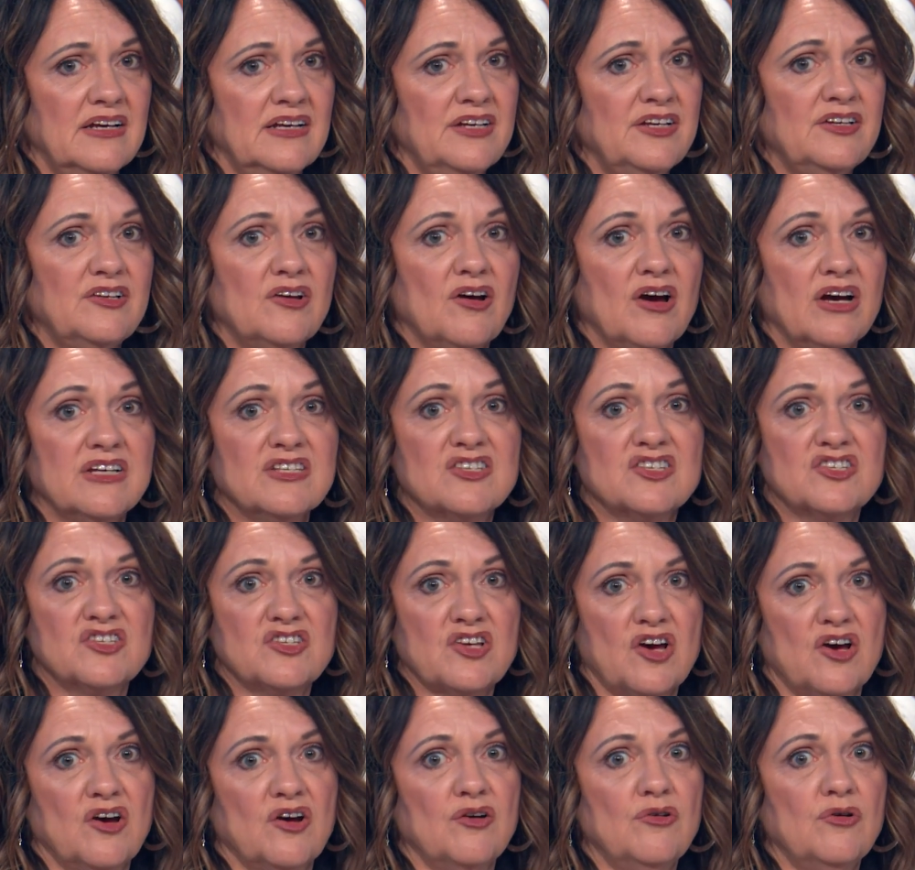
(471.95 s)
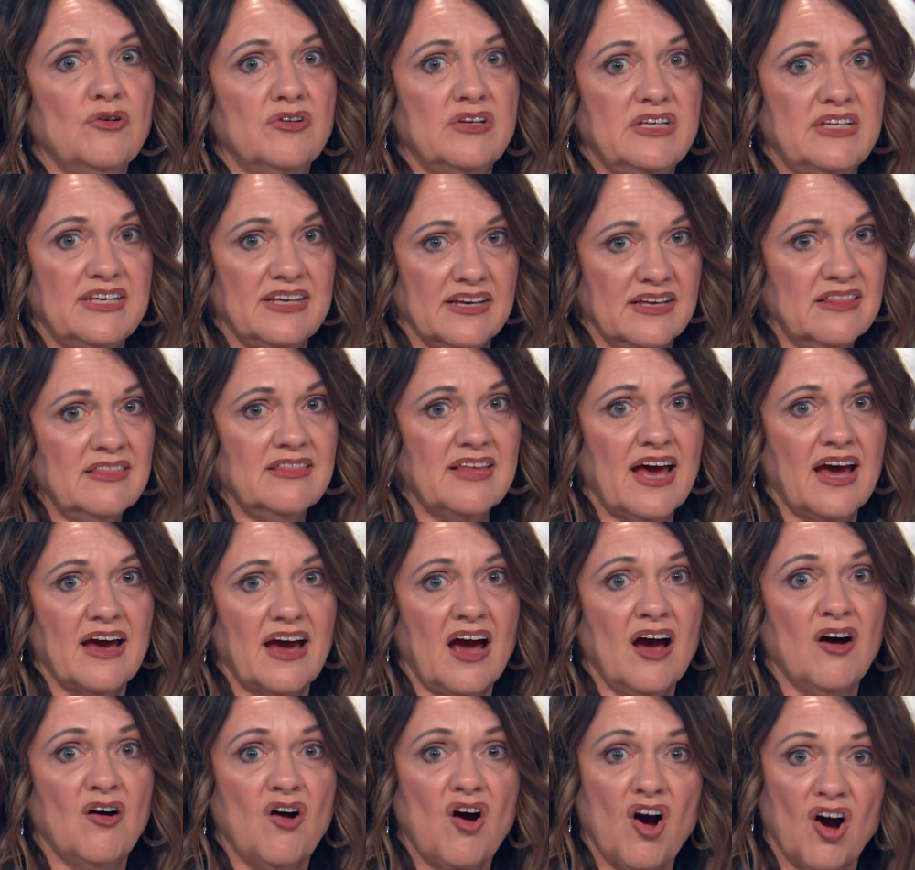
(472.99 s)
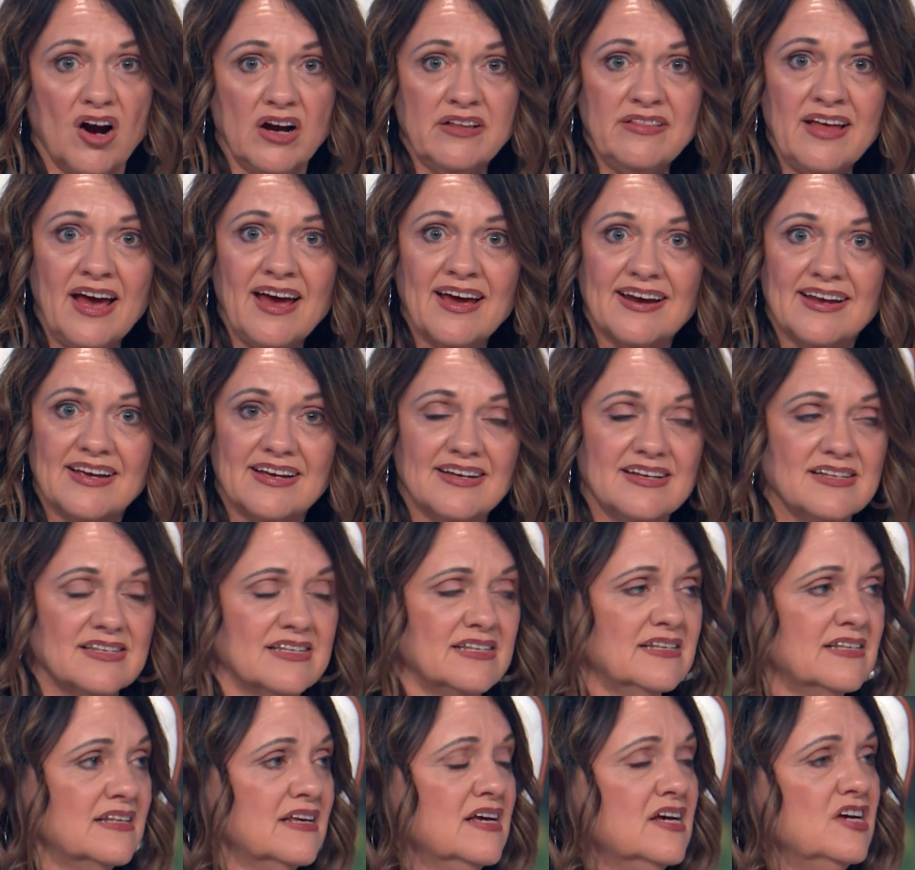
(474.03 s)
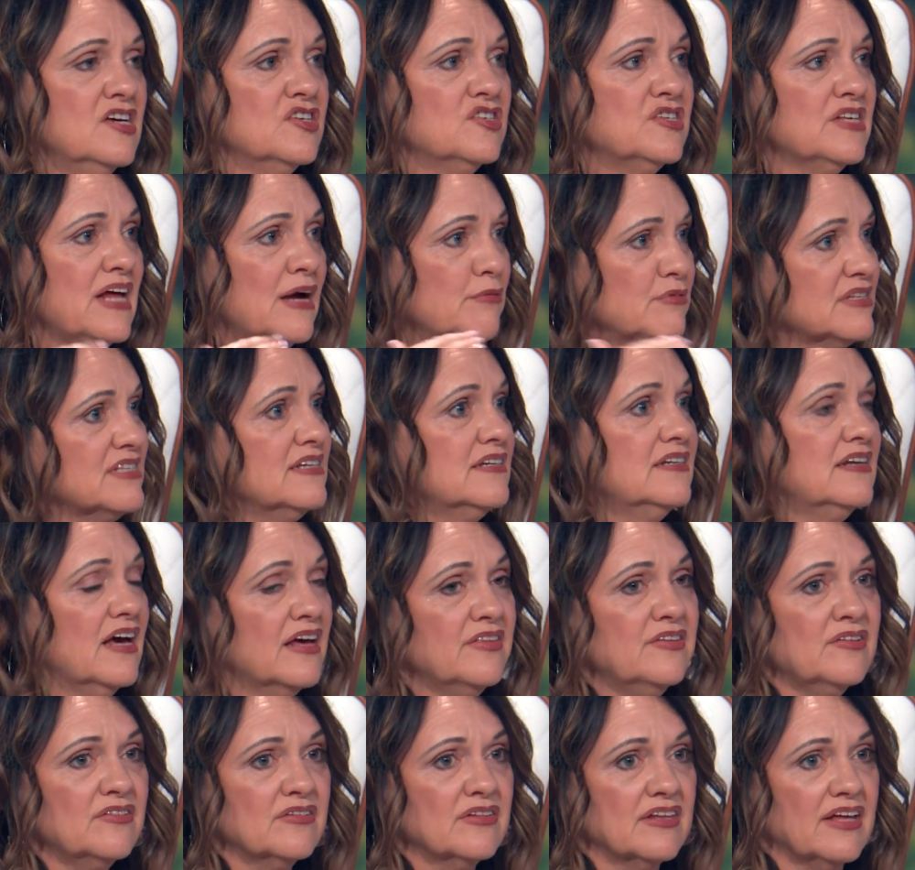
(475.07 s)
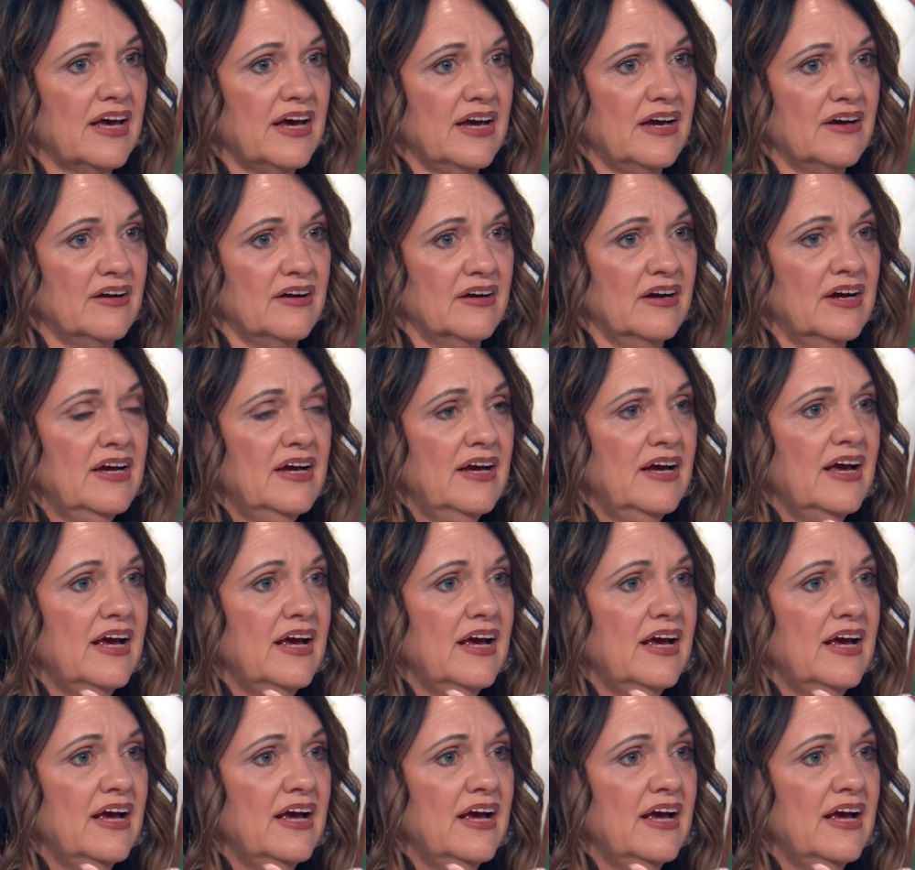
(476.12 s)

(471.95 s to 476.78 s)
You know, I so get that, how hard that is. And so that was another layer. Yep.